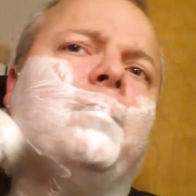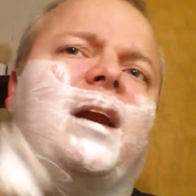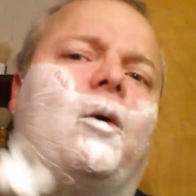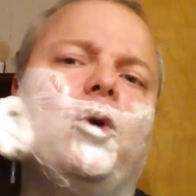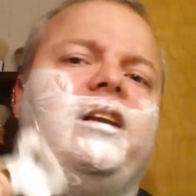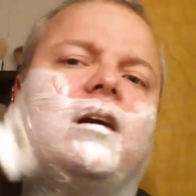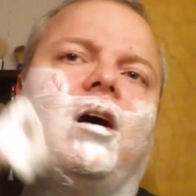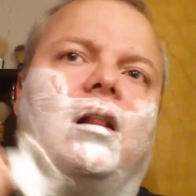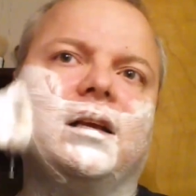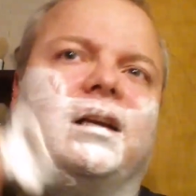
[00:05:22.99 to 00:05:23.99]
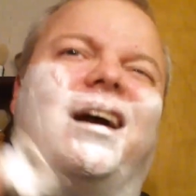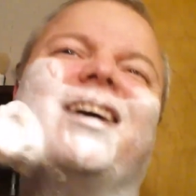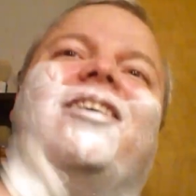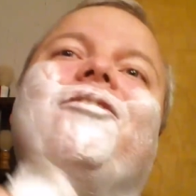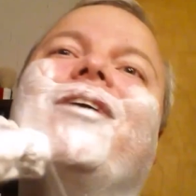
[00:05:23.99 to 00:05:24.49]
But I wouldn't call it
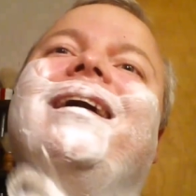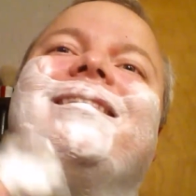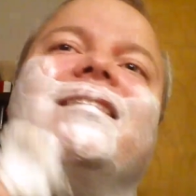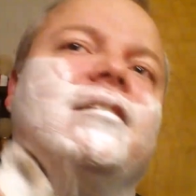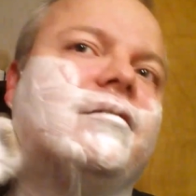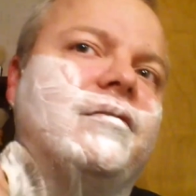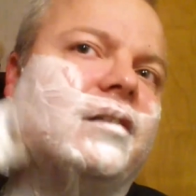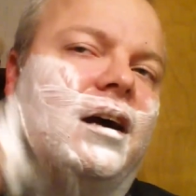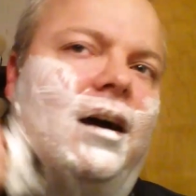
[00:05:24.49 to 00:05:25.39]
aggressive.